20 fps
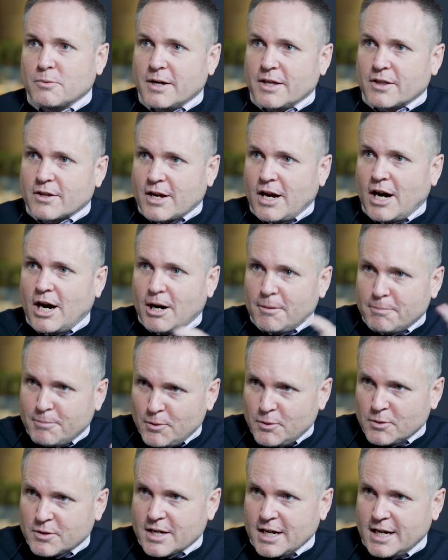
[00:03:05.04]
with
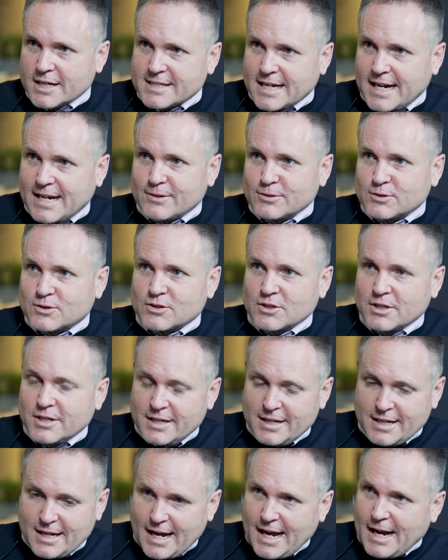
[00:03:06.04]
cardboard cutouts
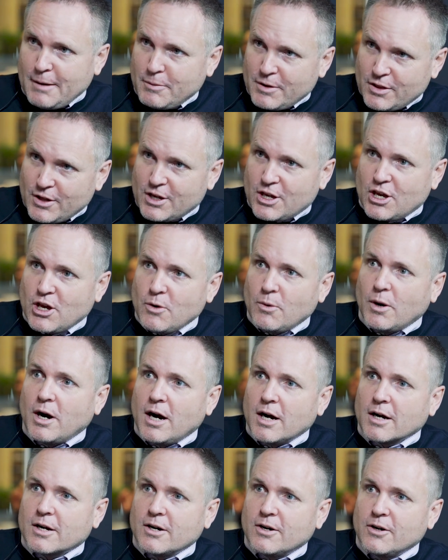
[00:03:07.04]
with a
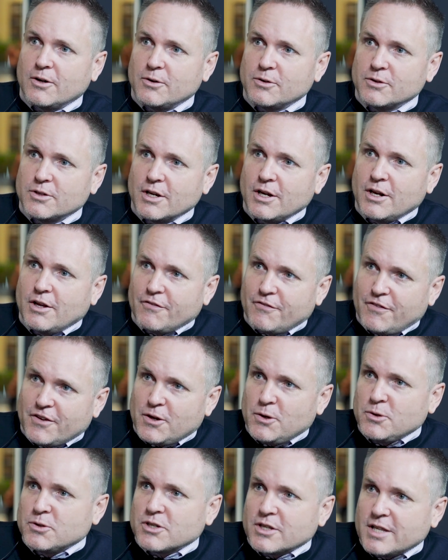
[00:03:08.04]
QR code for
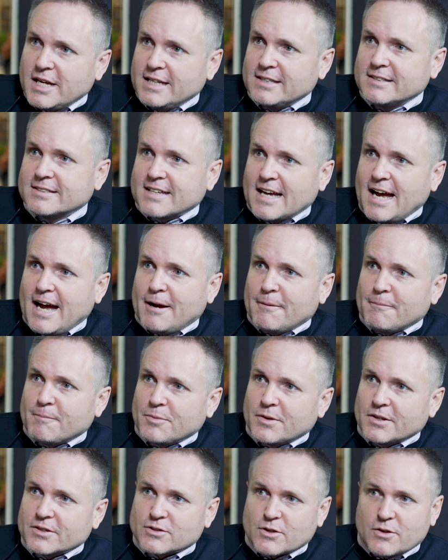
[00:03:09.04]
you to then zap.
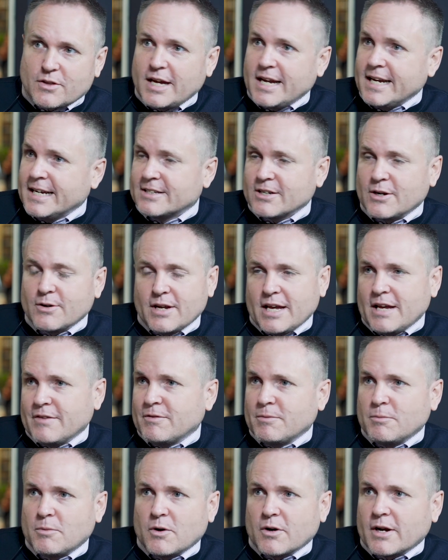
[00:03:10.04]
So they don't
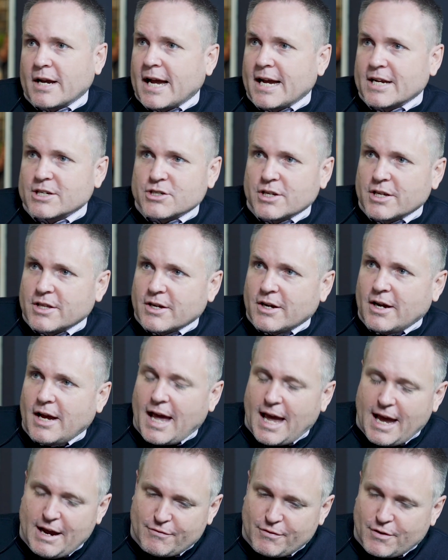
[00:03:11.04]
even want cash either.
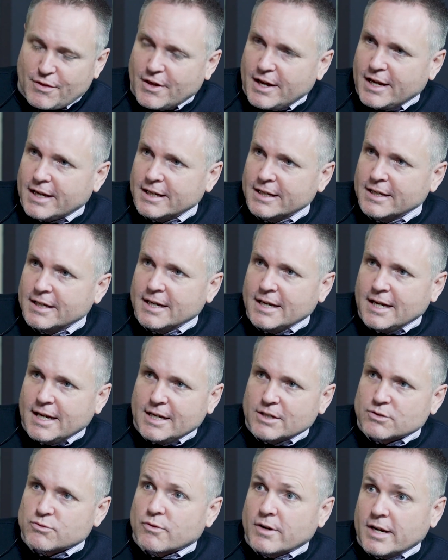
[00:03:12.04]
Everything
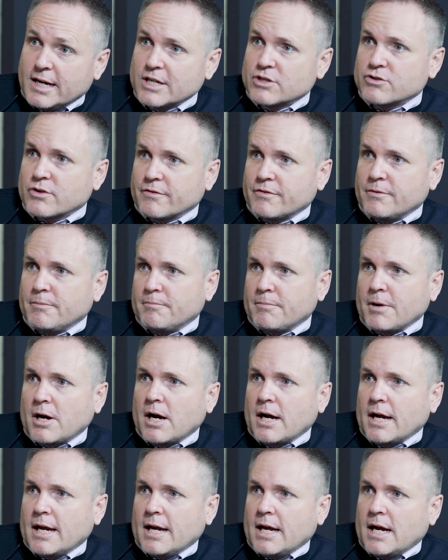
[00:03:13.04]
is really driven
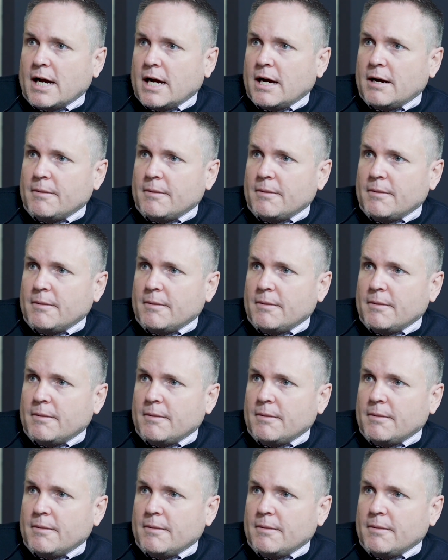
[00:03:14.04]
by